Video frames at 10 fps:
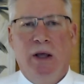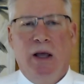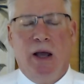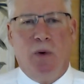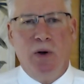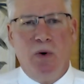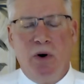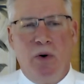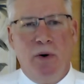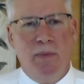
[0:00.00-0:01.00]
And we want
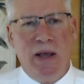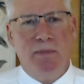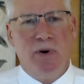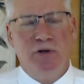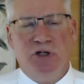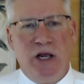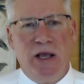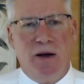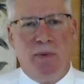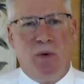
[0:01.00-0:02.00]
to remember
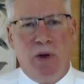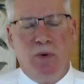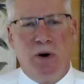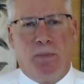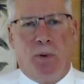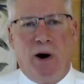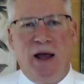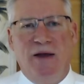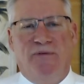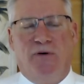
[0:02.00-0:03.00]
Jim and we want to
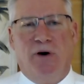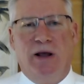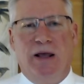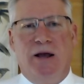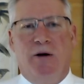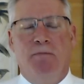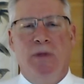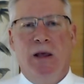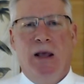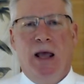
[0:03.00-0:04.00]
pray for him
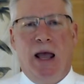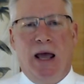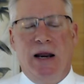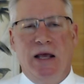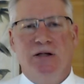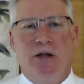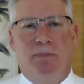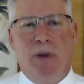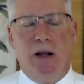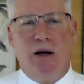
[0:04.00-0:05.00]
and his
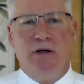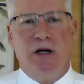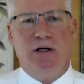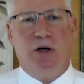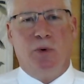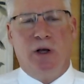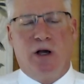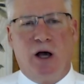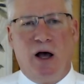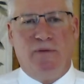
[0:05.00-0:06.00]
ability to
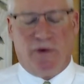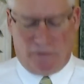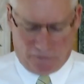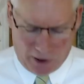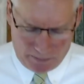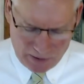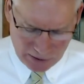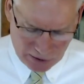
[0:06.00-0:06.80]
recover from this